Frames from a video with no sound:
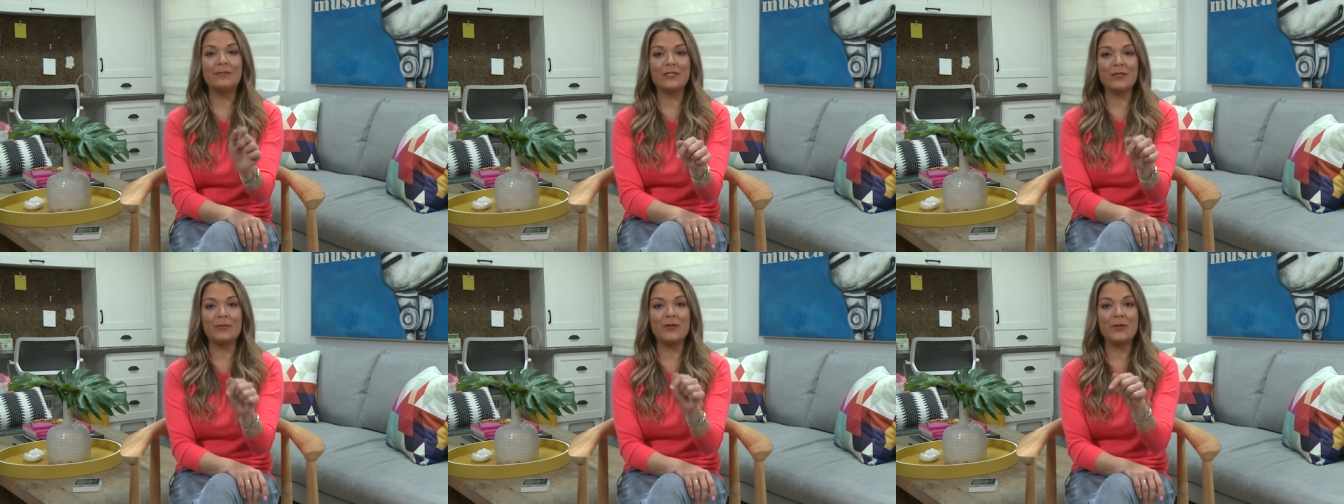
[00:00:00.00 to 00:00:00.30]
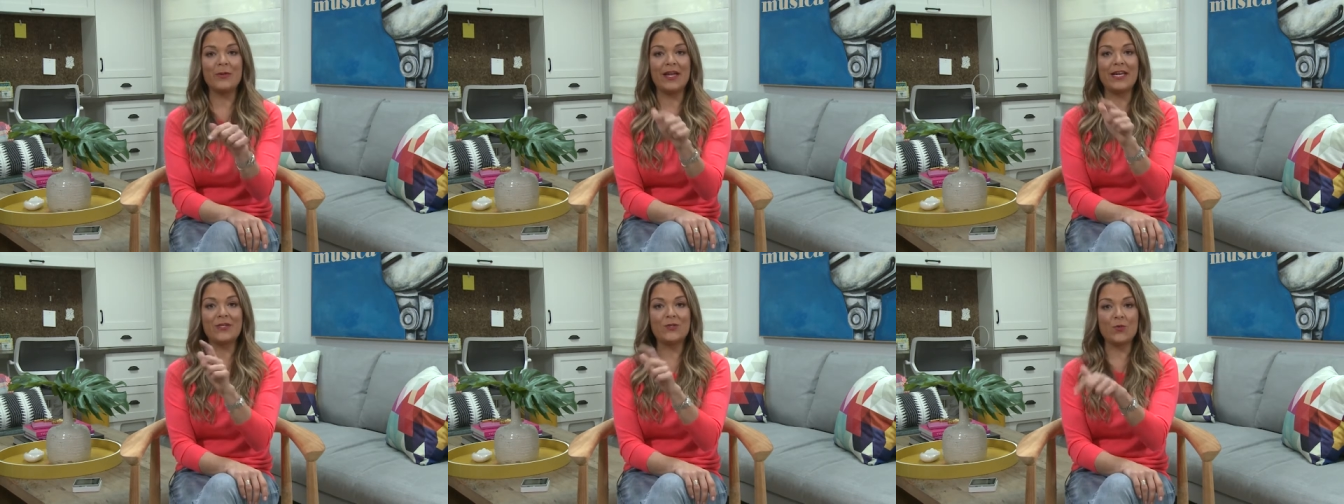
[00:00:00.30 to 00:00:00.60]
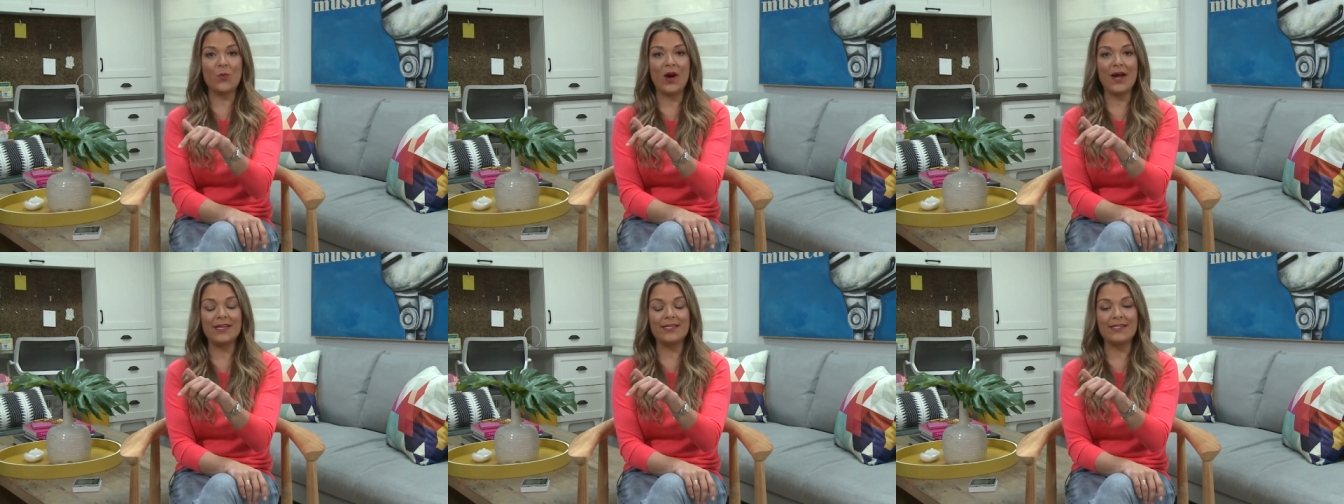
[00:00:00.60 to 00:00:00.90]
W H
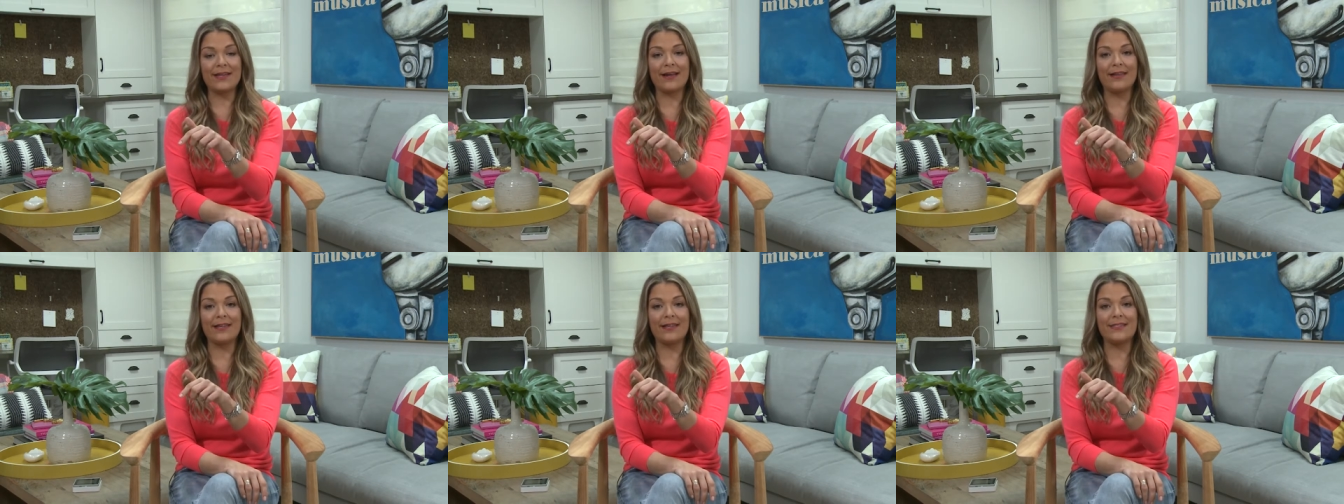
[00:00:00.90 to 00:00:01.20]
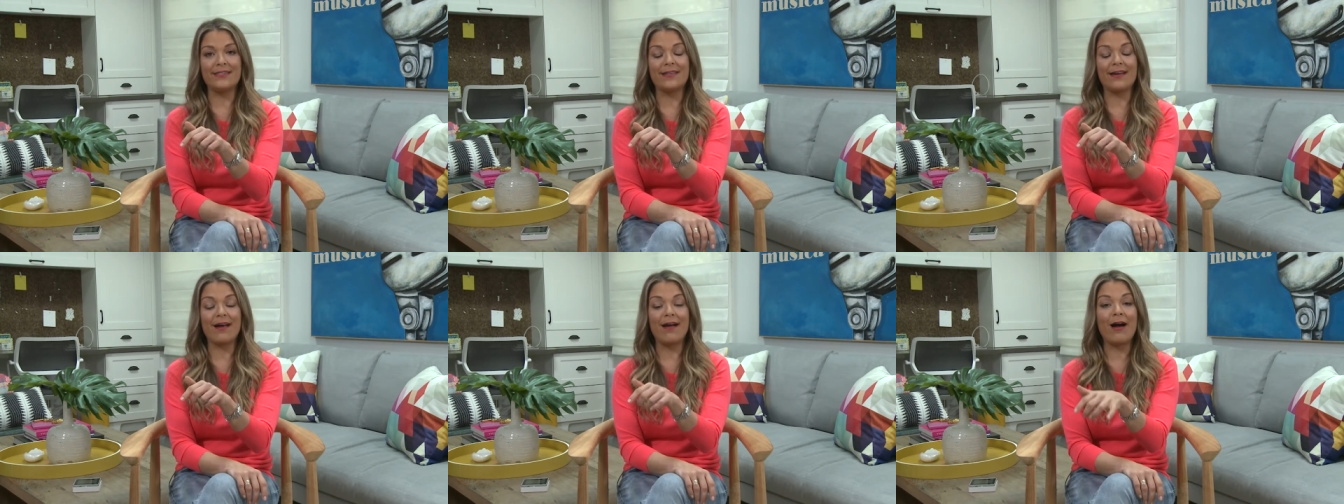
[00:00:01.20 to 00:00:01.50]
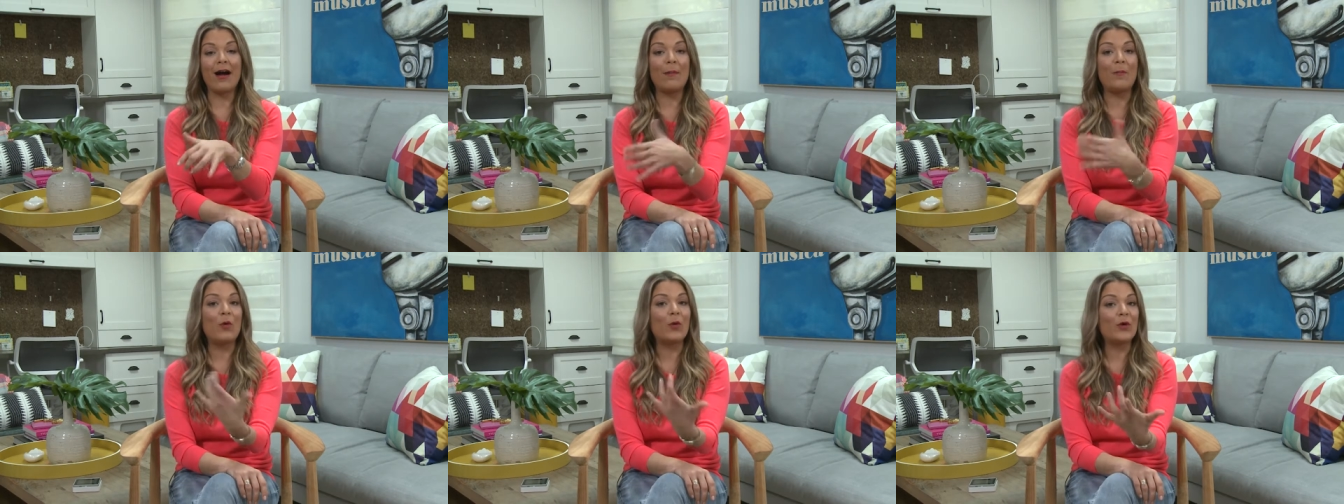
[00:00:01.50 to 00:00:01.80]
Y
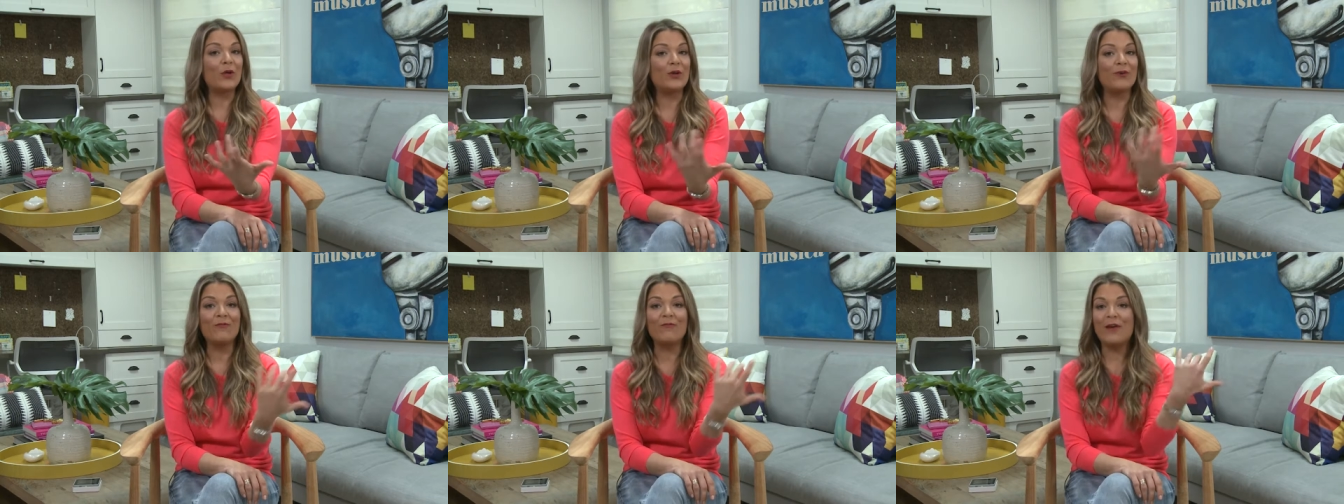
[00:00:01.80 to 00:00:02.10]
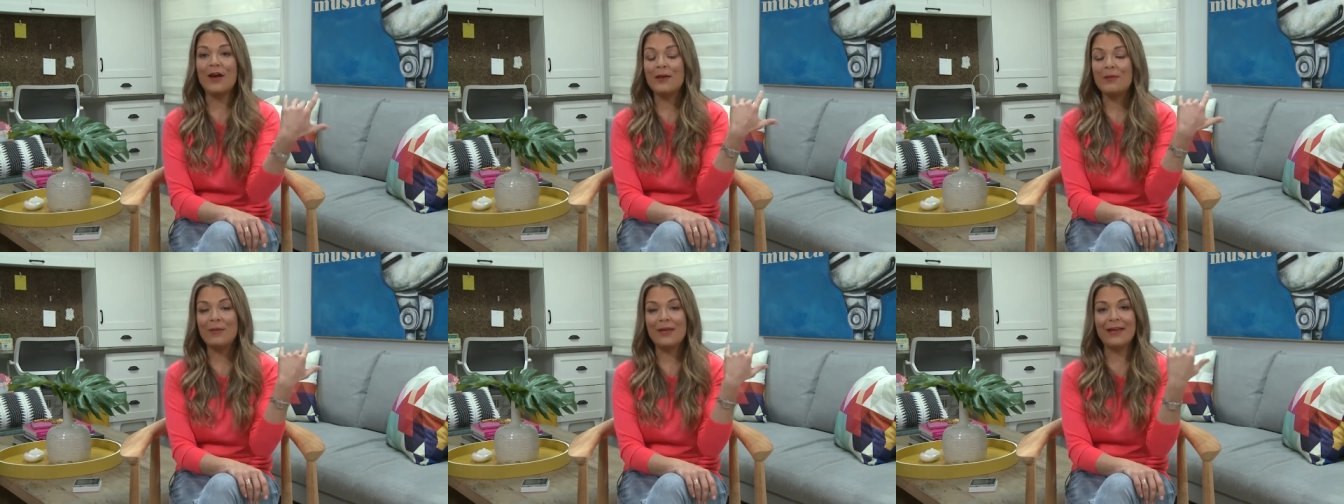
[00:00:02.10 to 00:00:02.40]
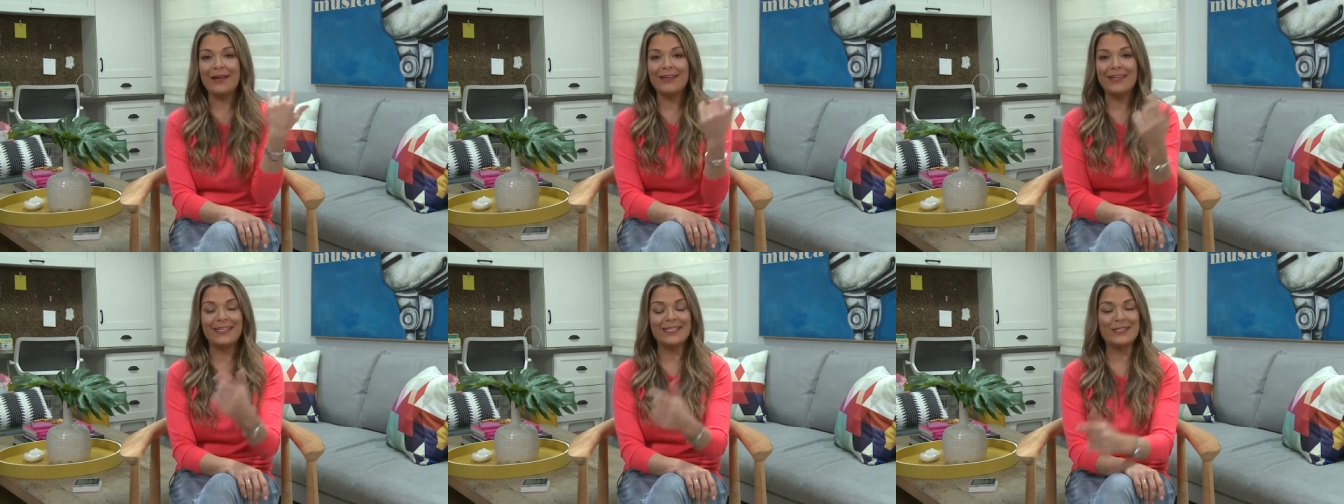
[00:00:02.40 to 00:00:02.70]
skylights.com, or you can find me
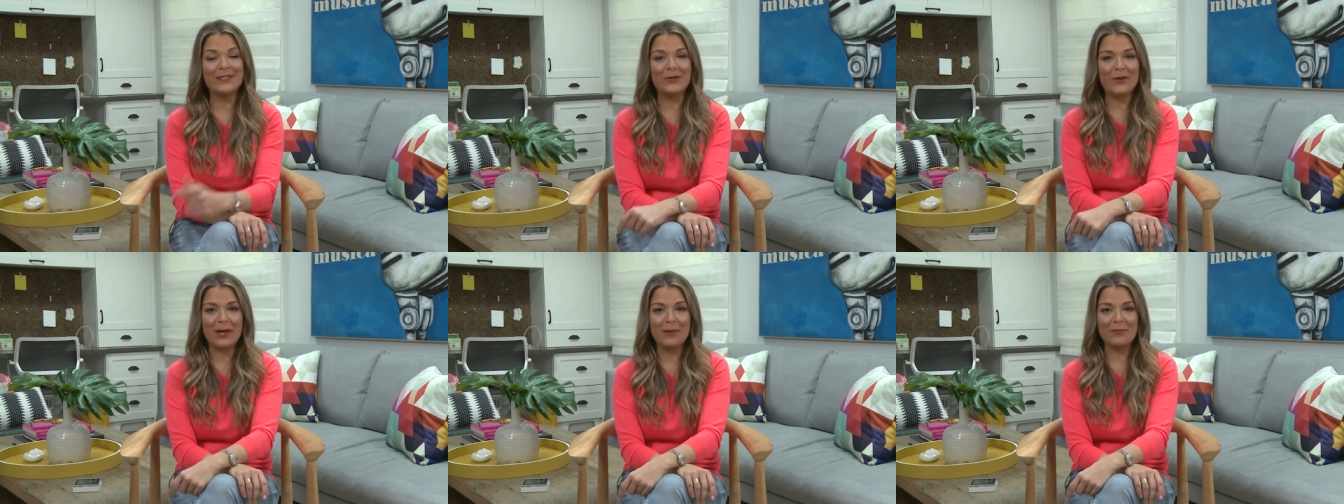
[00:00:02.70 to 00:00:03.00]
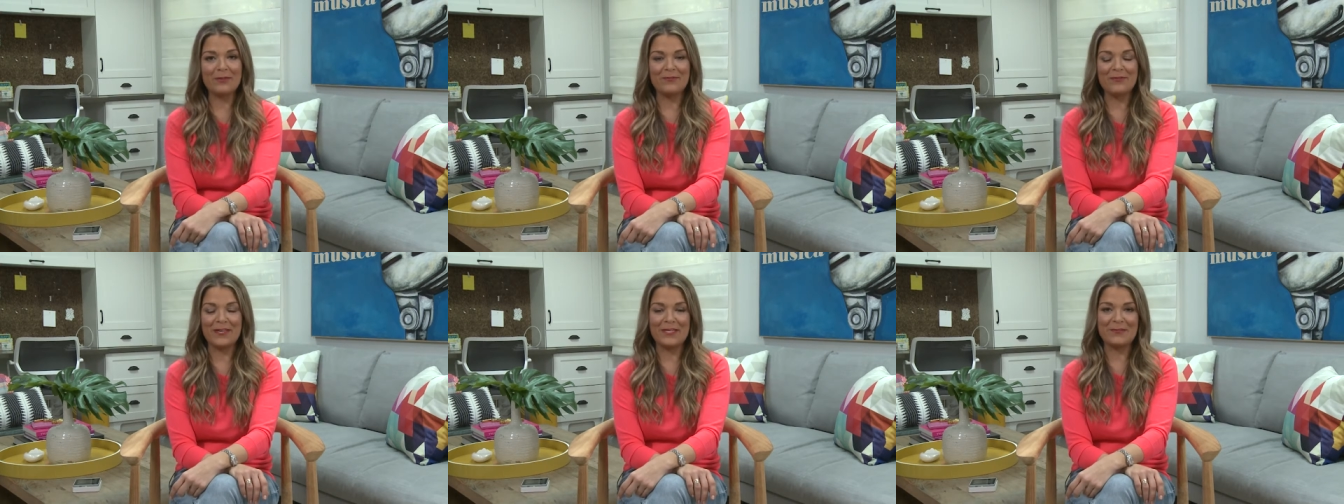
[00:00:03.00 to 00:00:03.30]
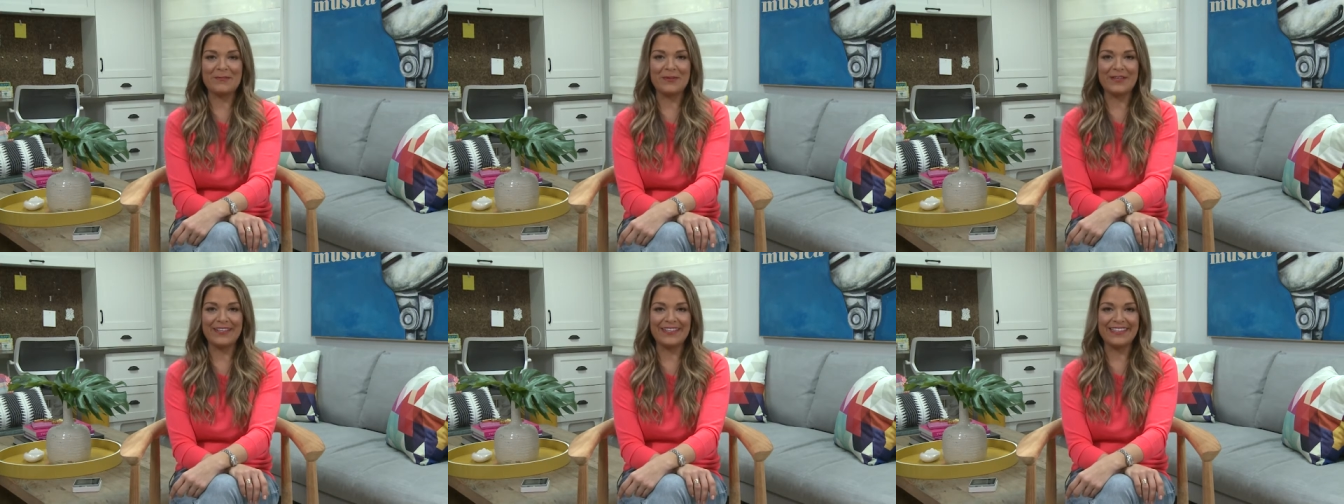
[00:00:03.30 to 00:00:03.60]
on Instagram or
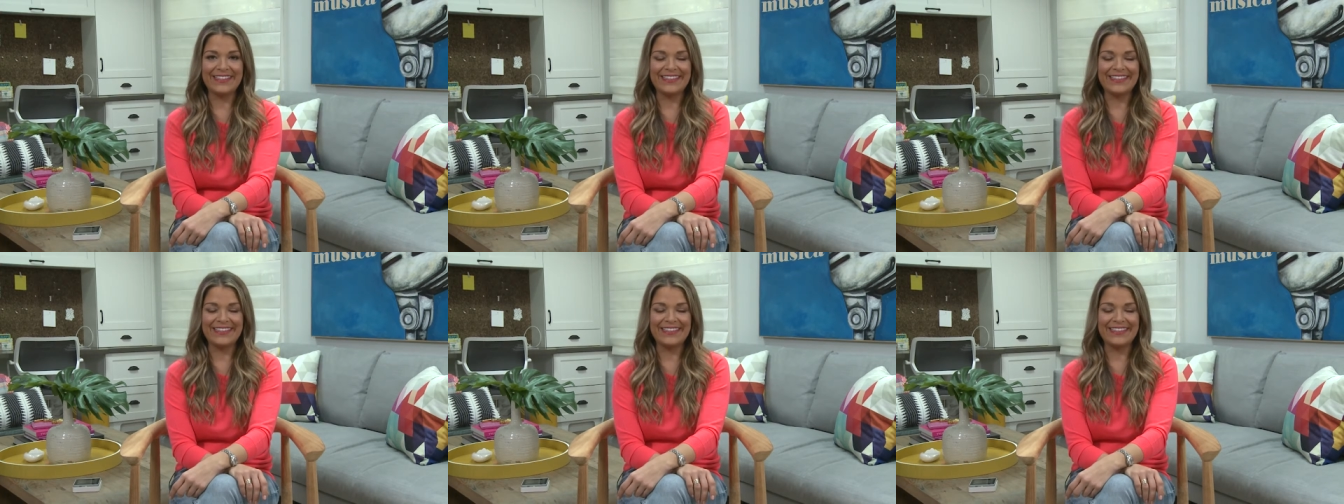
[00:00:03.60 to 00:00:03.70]
Facebook